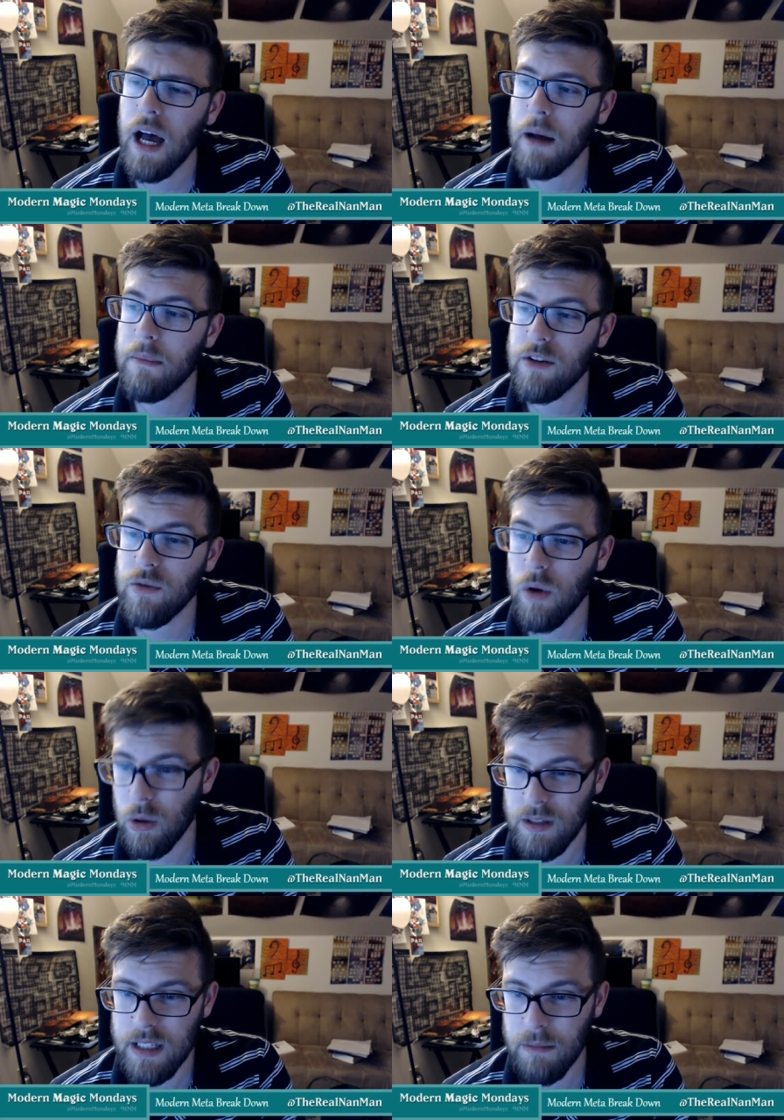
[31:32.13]
But you'll
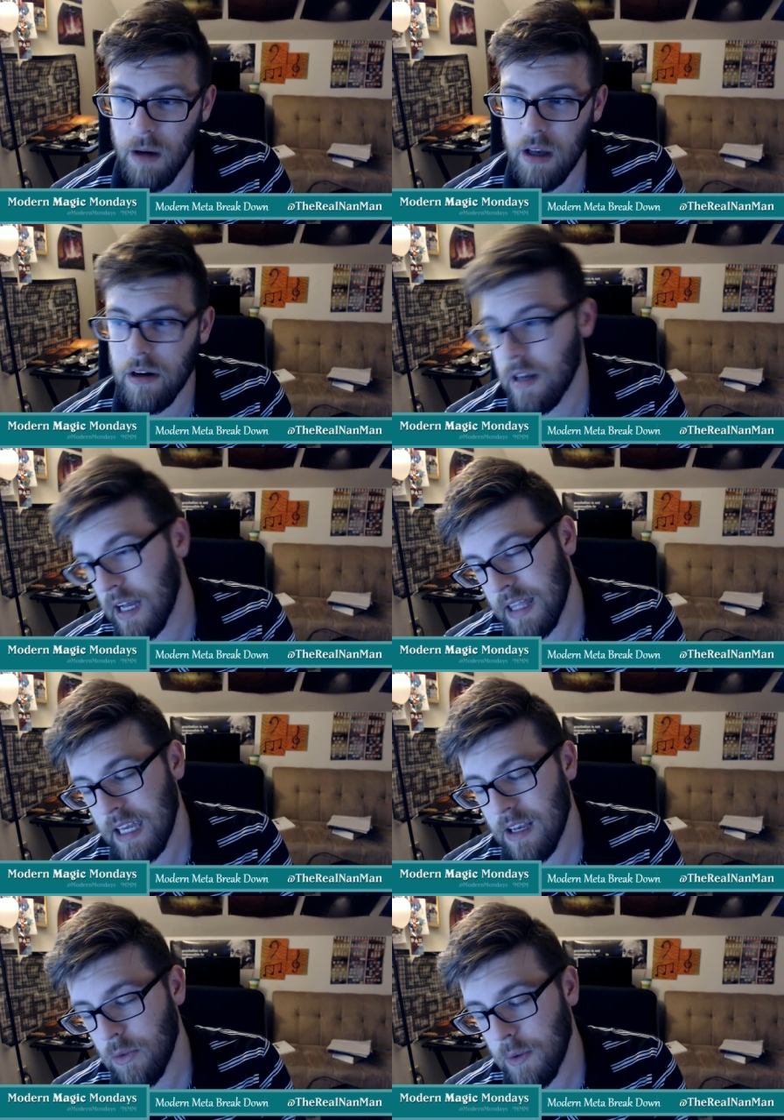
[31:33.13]
always see Modern at the
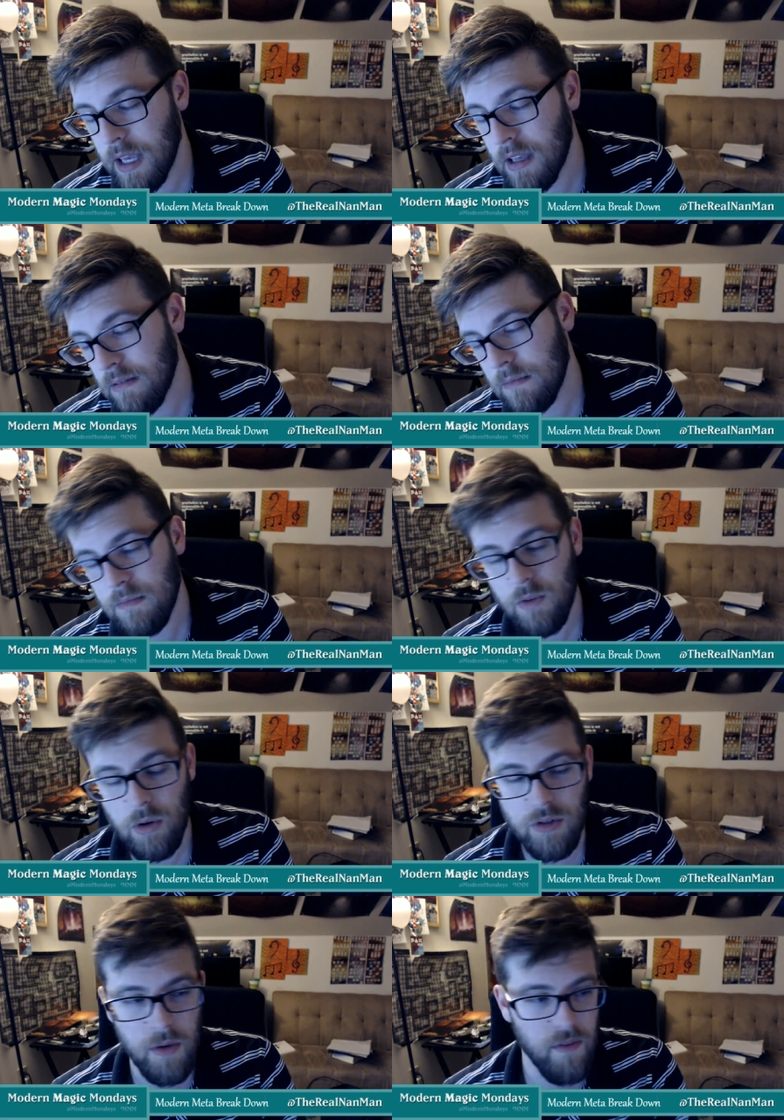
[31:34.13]
end of the week. Of
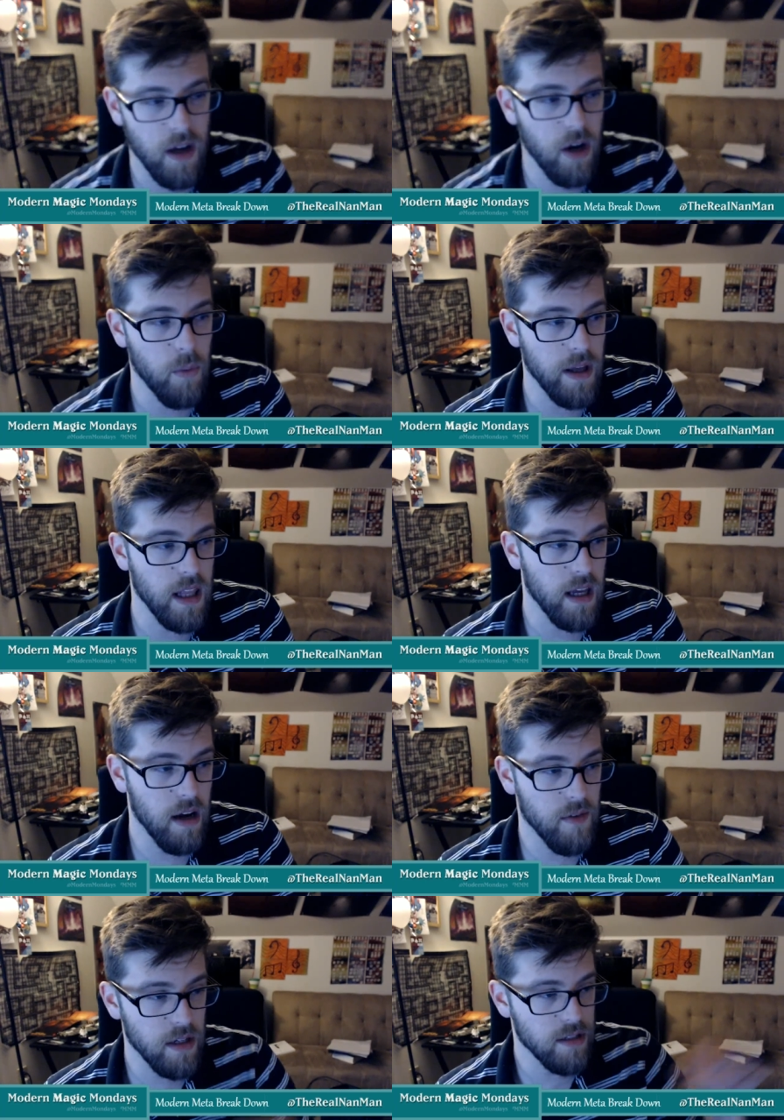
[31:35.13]
course, we've got our weekly
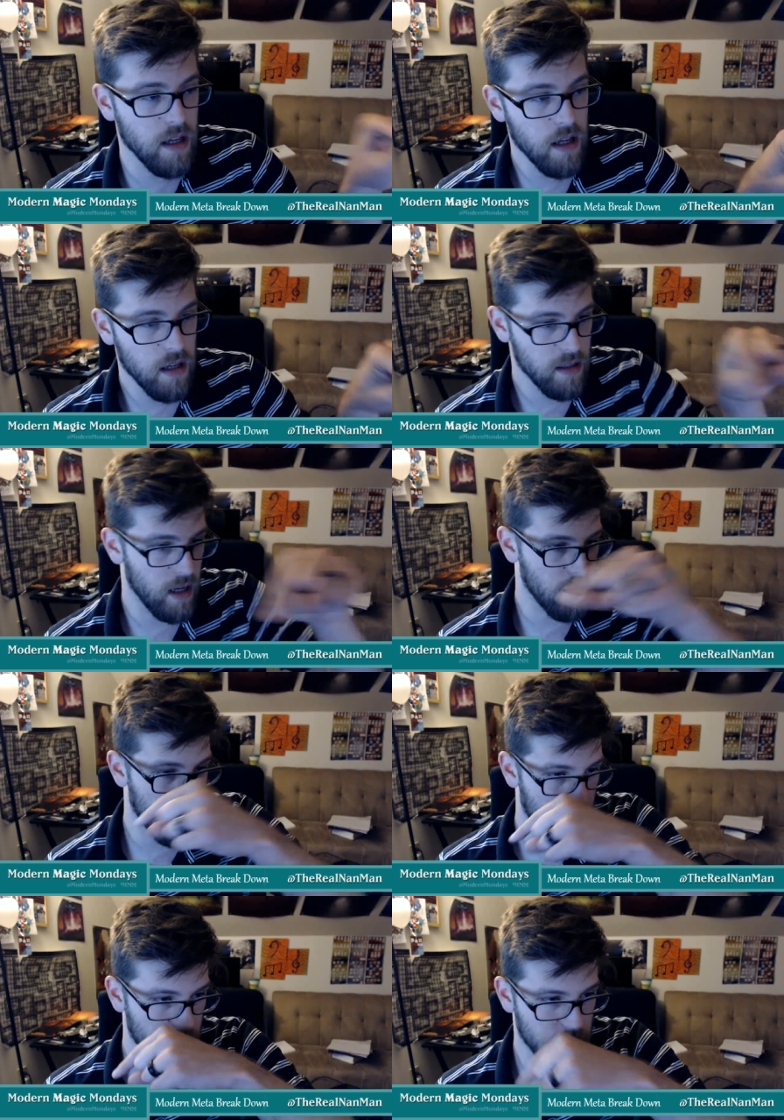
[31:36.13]
coverage. Down
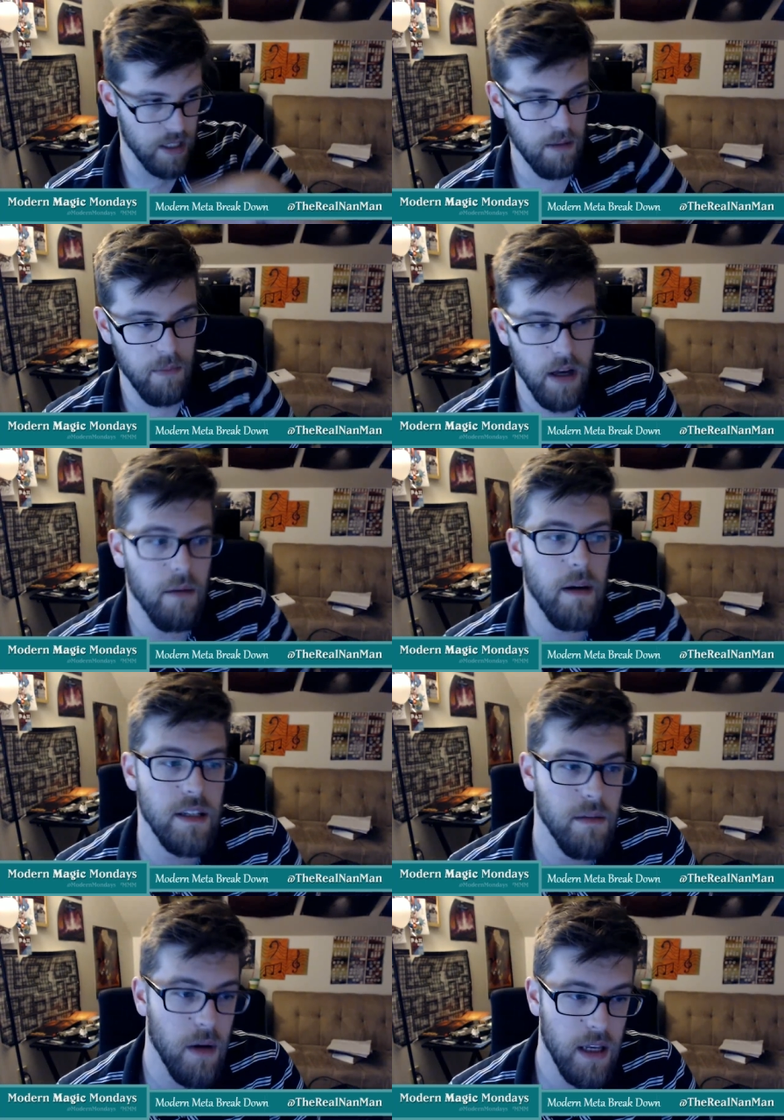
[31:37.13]
here you see Modern
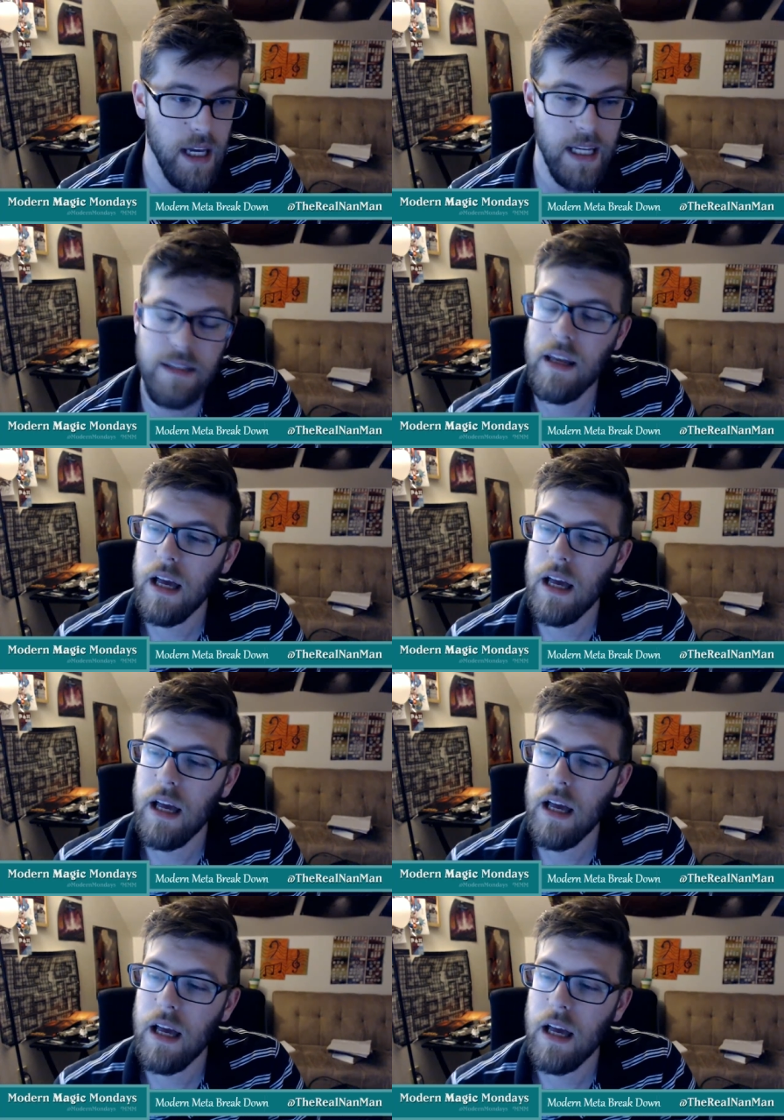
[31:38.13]
Magic Mondays,